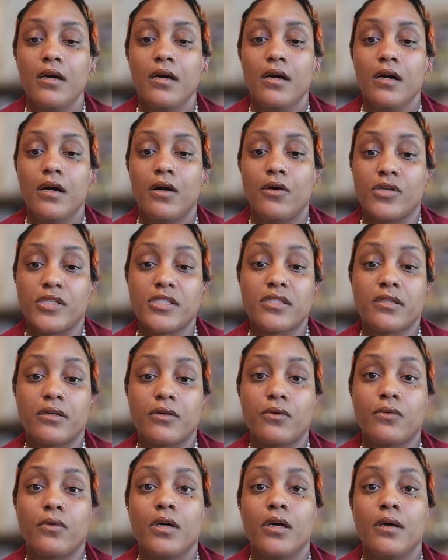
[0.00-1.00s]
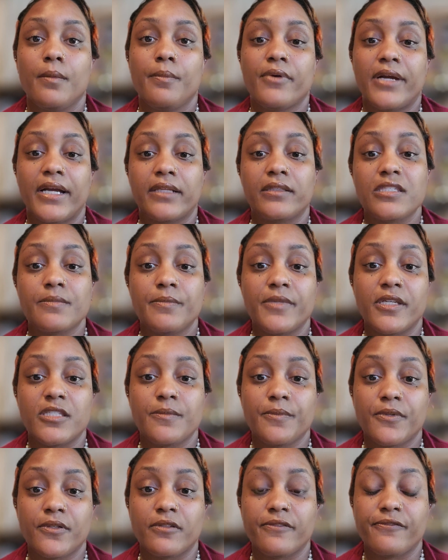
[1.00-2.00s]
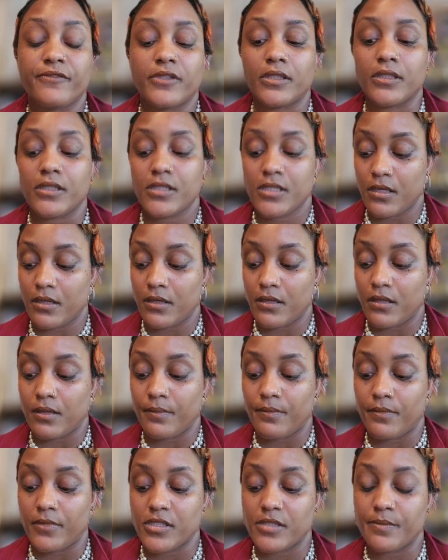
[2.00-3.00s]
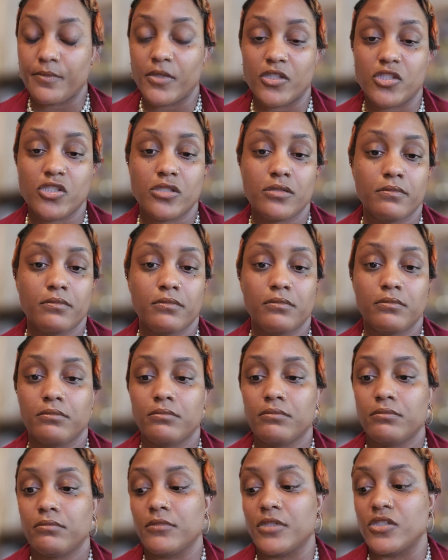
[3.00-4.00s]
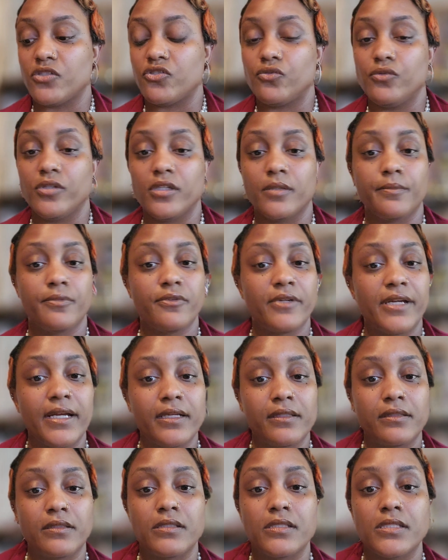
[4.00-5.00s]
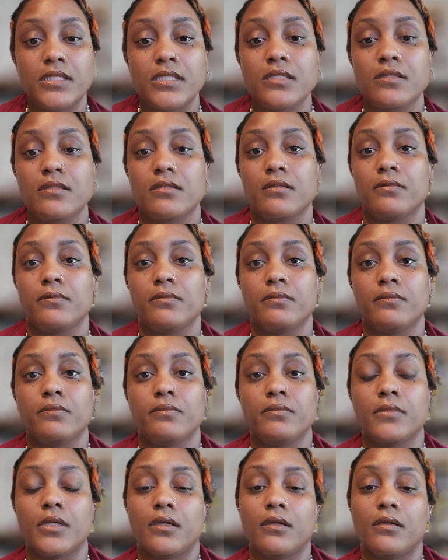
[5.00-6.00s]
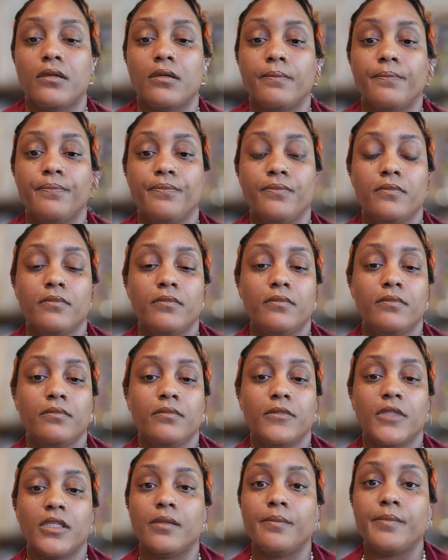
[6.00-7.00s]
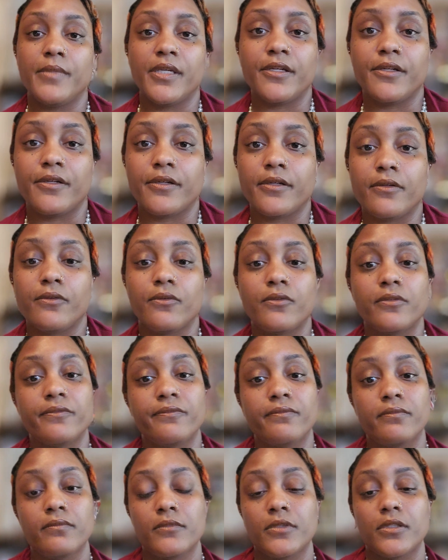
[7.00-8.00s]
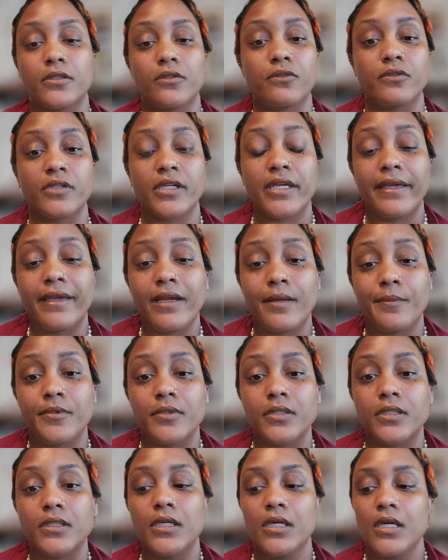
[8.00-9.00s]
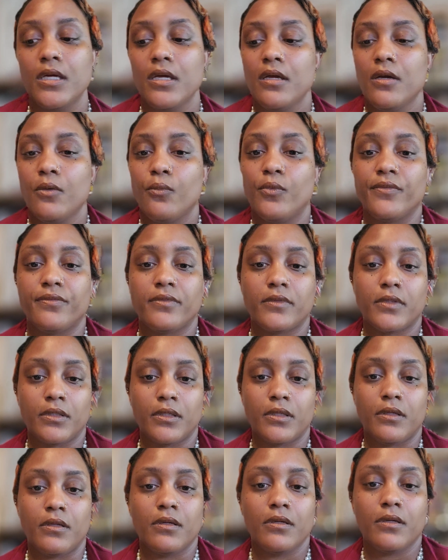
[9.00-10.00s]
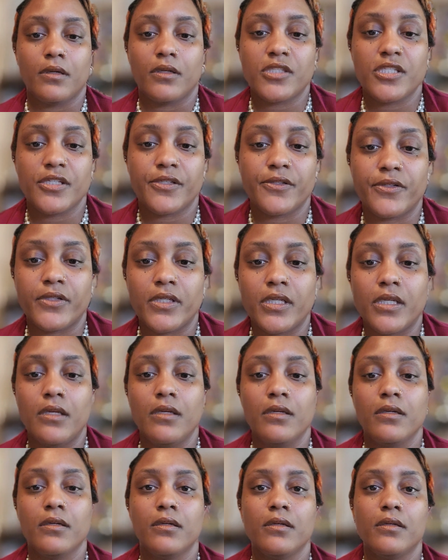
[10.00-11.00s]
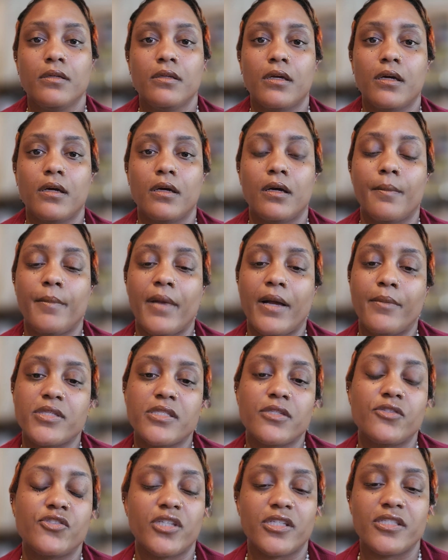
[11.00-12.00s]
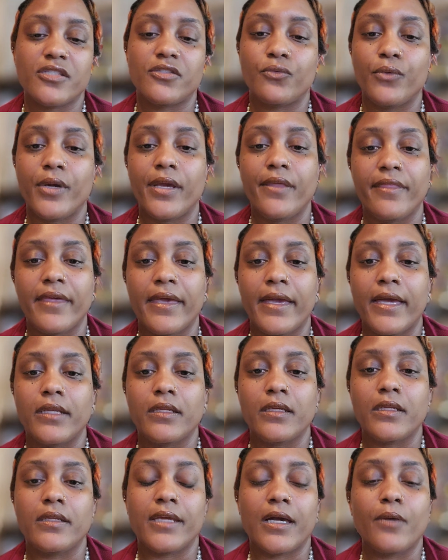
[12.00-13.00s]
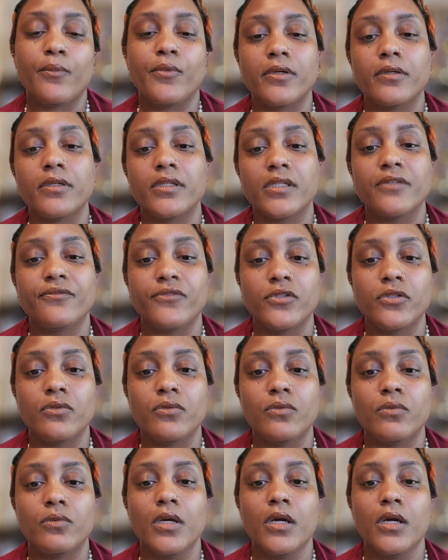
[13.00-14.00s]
also. Practice makes perfect. As much as you can practice in a mirror, on camera with the attorney, I would suggest doing that, and that will give you